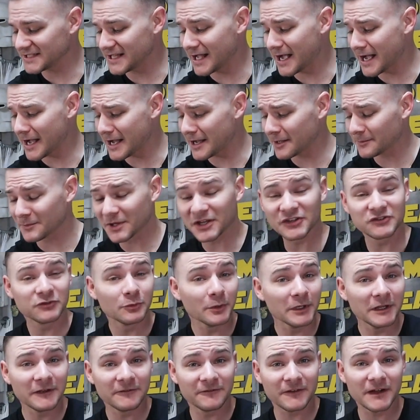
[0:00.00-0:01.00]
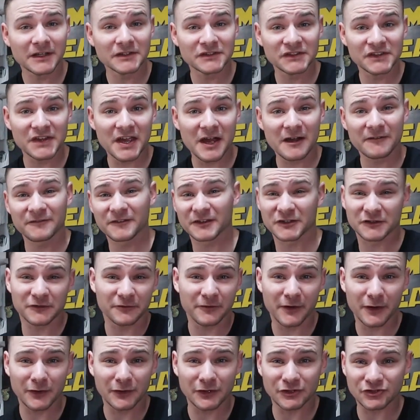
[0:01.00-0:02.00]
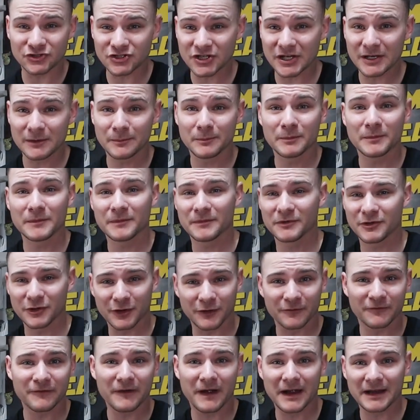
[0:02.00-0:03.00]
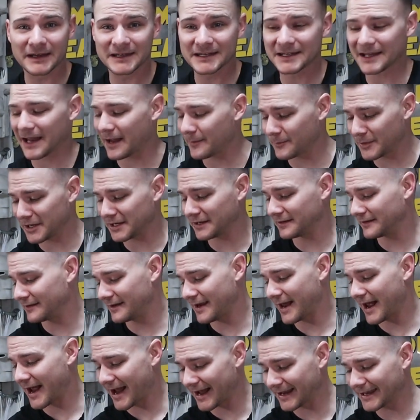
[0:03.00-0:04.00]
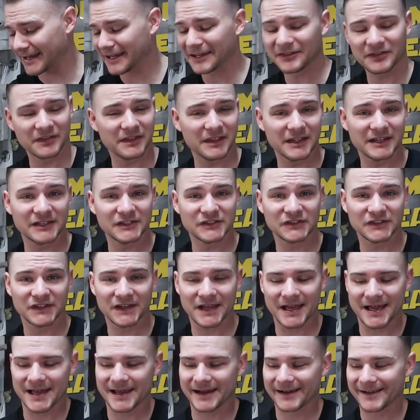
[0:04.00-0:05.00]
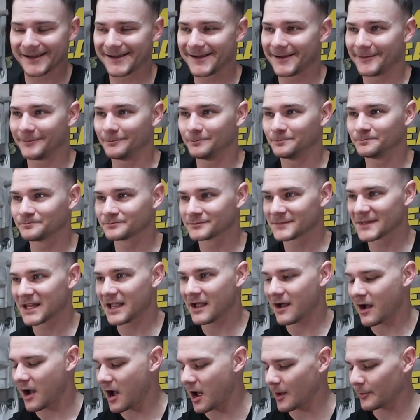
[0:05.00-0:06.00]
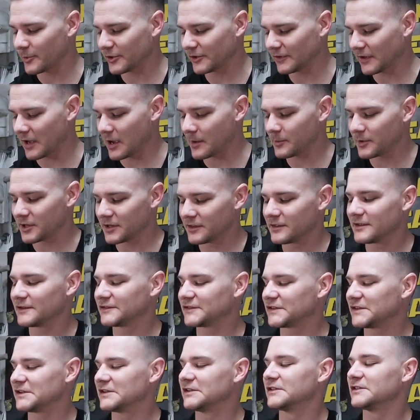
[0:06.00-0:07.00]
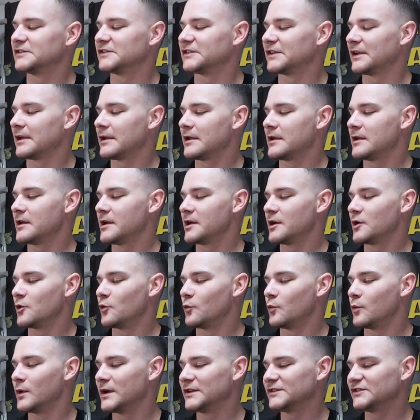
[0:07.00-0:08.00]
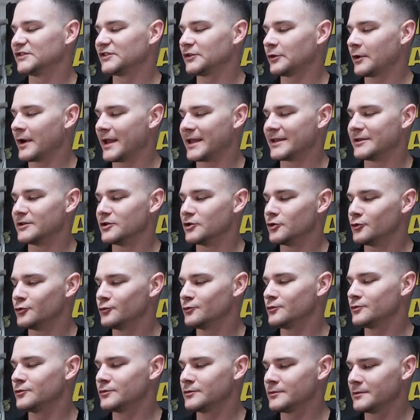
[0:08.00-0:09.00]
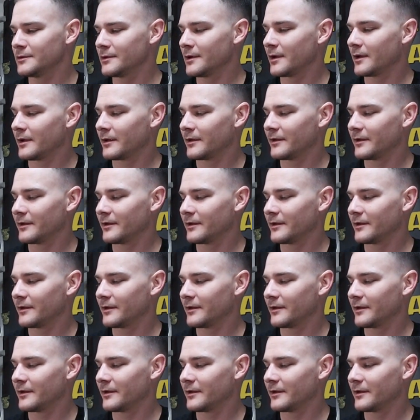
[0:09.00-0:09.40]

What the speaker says: it's really fun stuff. It's fairly cheap. You can find it. I mean, I get this at Hobby Lobby. This is Winsor & Newton